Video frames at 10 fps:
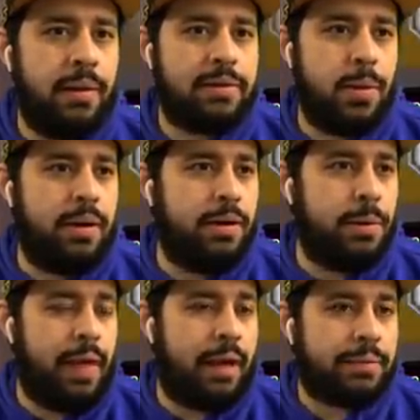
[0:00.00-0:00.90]
so let's go ahead and do
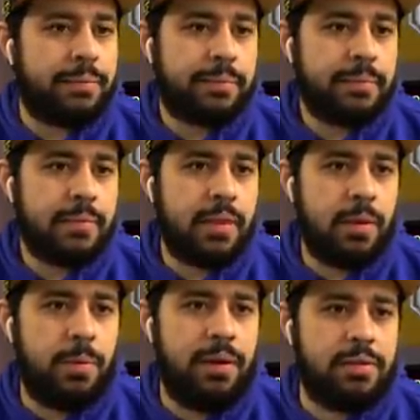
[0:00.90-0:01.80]
that.
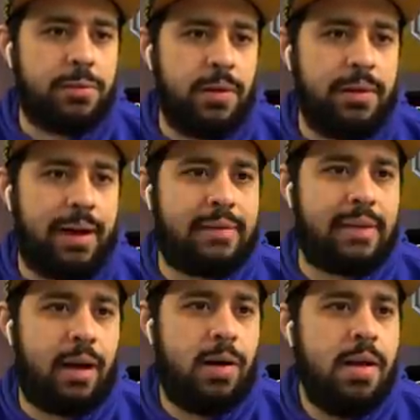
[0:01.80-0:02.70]
What else? What could I
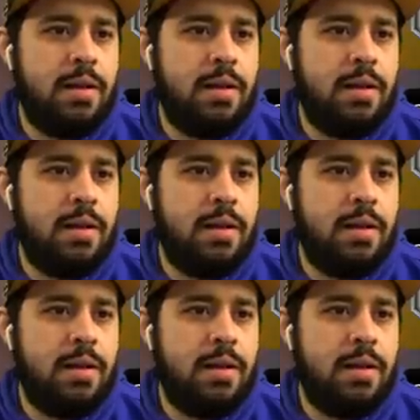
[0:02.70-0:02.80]
sell?